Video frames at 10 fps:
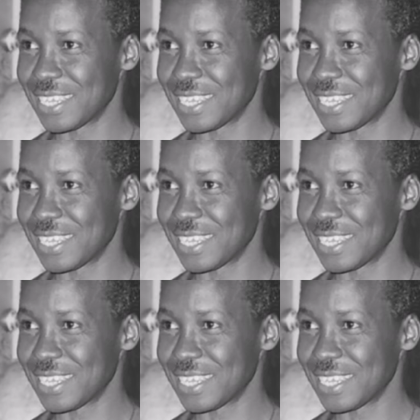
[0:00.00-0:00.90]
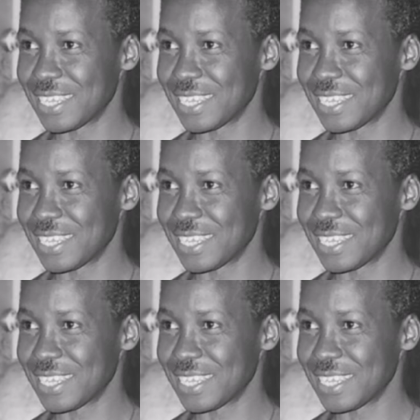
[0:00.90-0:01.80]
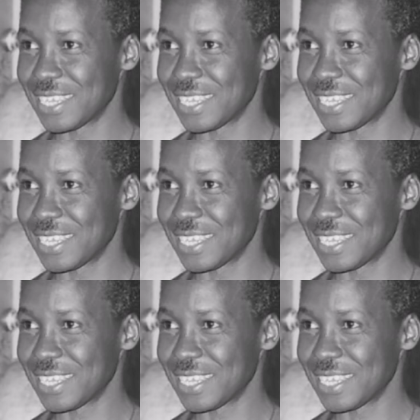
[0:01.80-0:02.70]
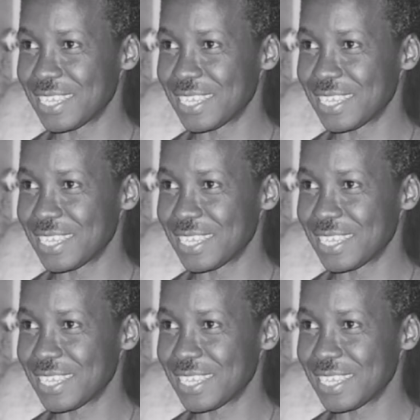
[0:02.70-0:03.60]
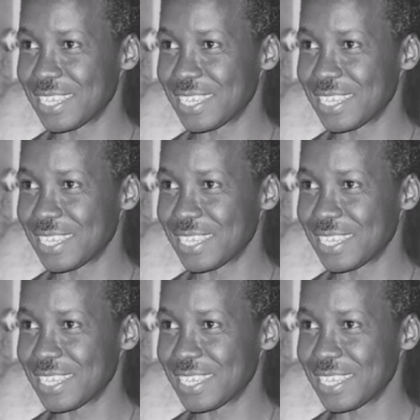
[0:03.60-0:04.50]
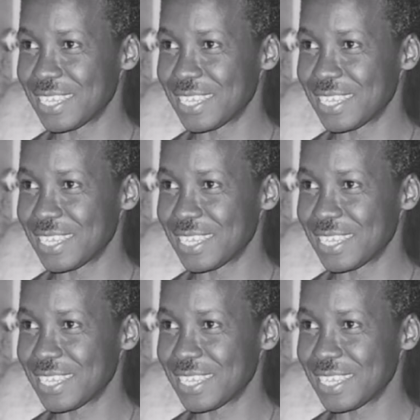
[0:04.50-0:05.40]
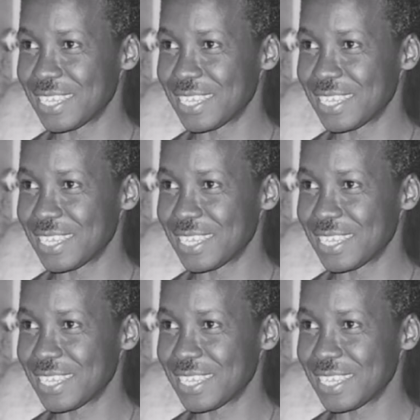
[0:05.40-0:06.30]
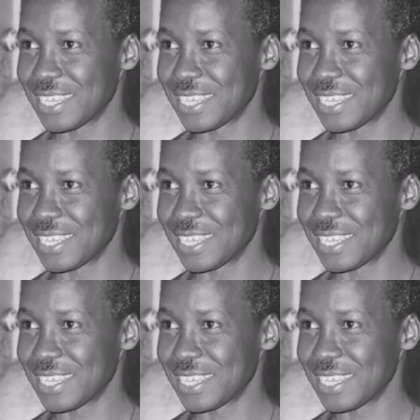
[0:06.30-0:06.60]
[no speech]